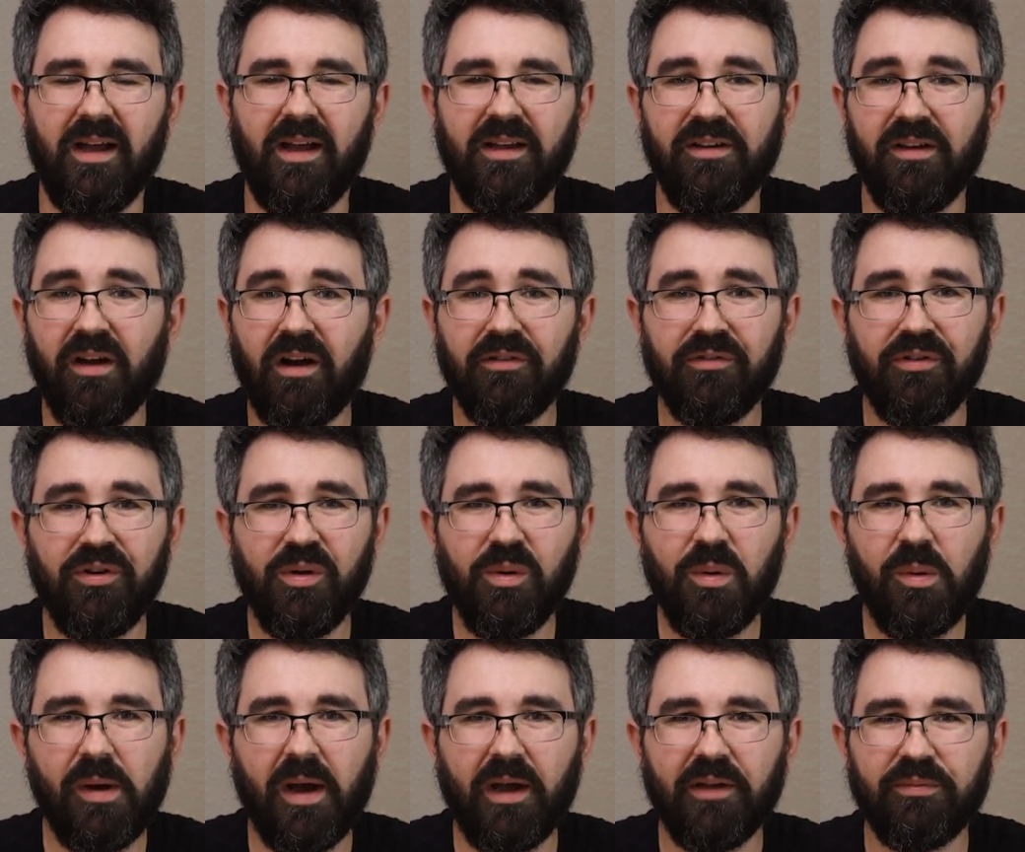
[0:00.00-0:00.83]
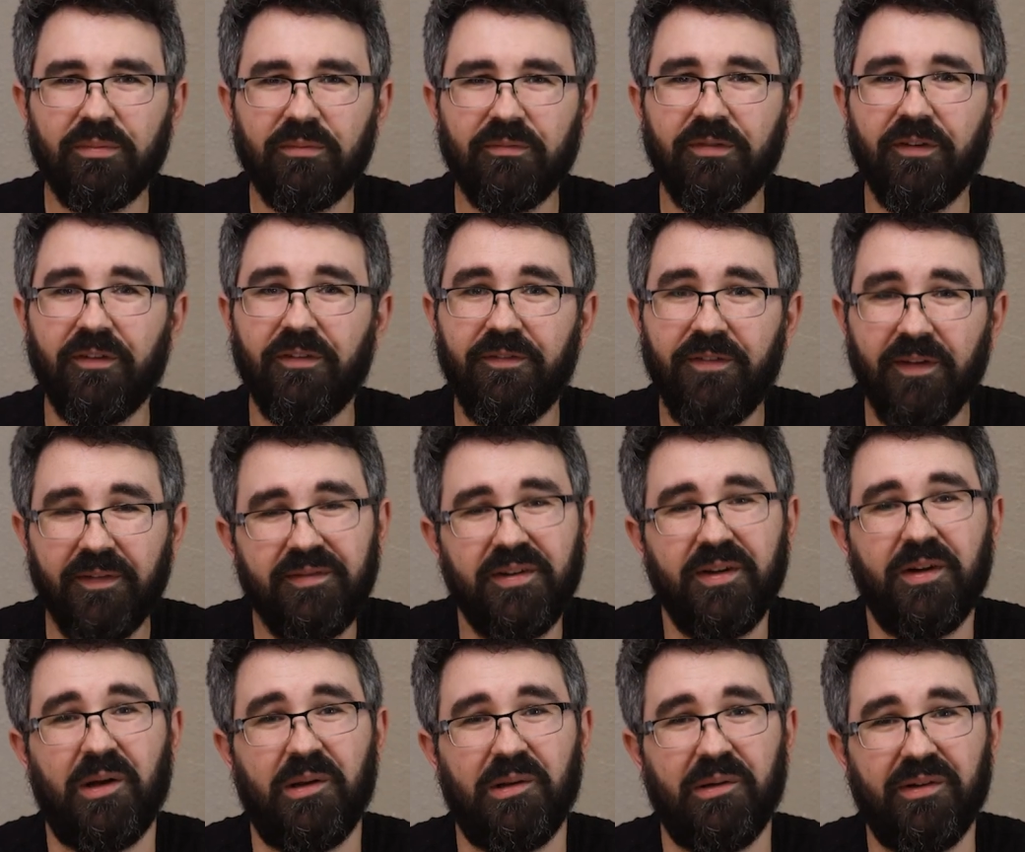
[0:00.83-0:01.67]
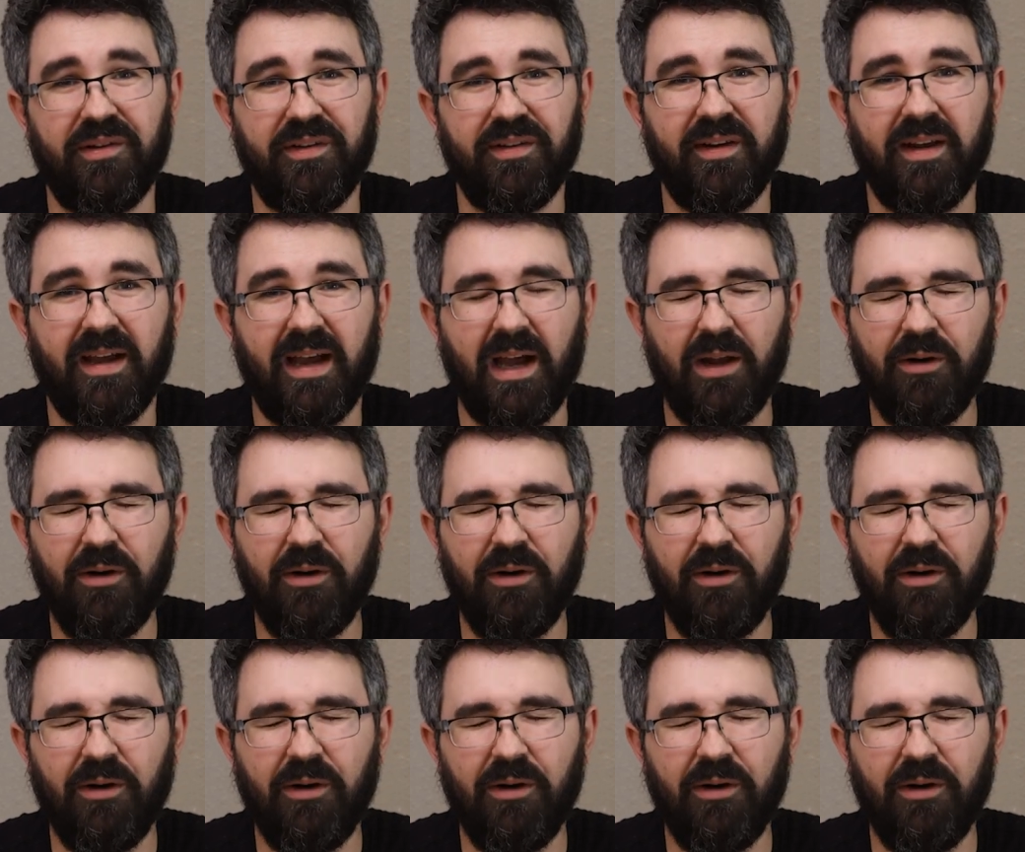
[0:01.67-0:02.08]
Yang Niu has one for $50.